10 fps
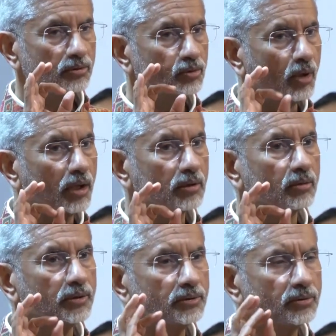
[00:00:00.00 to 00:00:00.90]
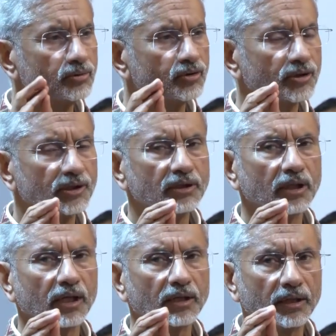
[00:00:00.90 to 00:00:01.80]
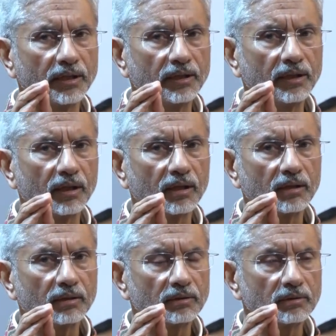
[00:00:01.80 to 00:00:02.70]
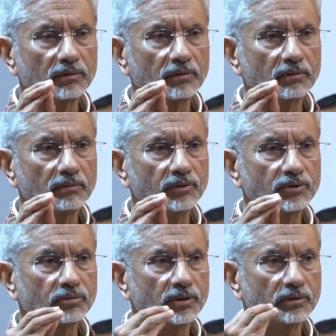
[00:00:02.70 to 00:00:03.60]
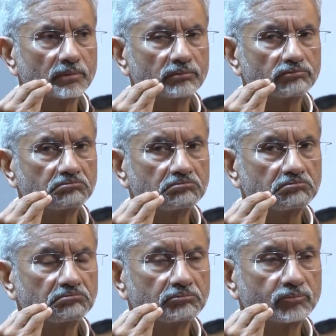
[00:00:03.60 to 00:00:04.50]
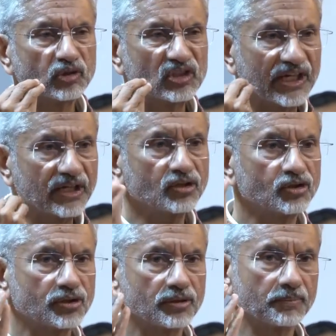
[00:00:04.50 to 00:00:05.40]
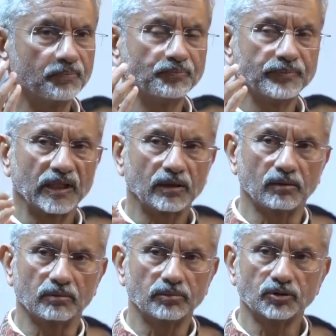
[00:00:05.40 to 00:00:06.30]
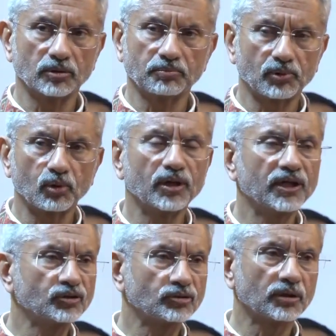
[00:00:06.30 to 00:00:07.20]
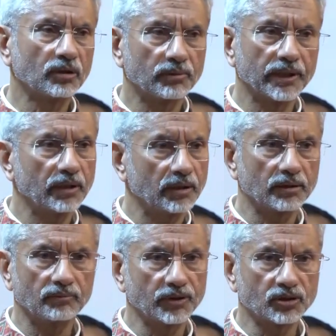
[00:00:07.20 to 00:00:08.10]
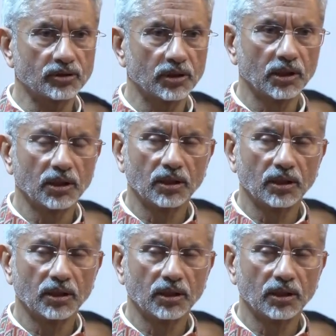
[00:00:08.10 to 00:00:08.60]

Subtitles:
You are going to see an India which will change, which will progress in a way in which,